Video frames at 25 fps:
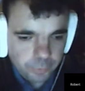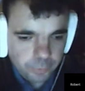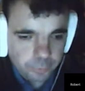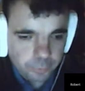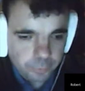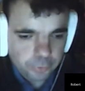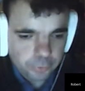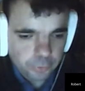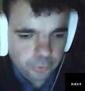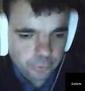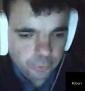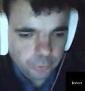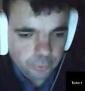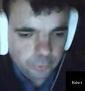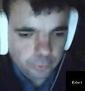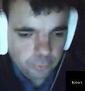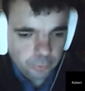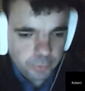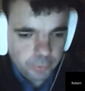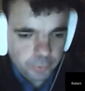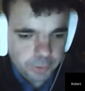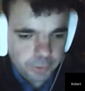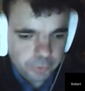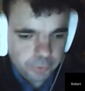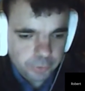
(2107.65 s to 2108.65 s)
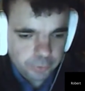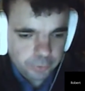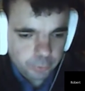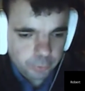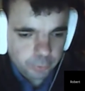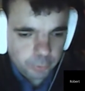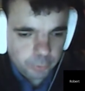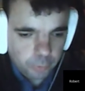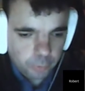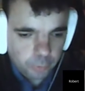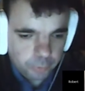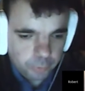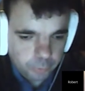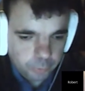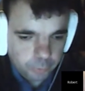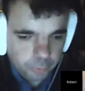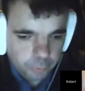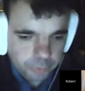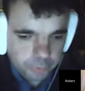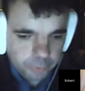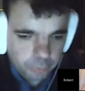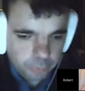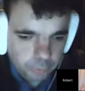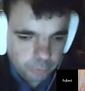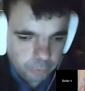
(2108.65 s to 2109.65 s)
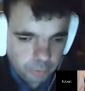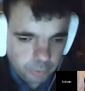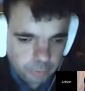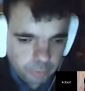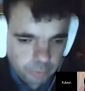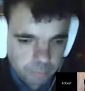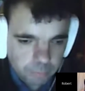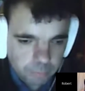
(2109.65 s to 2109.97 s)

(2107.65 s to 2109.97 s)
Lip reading: So he needs someone with him to do it.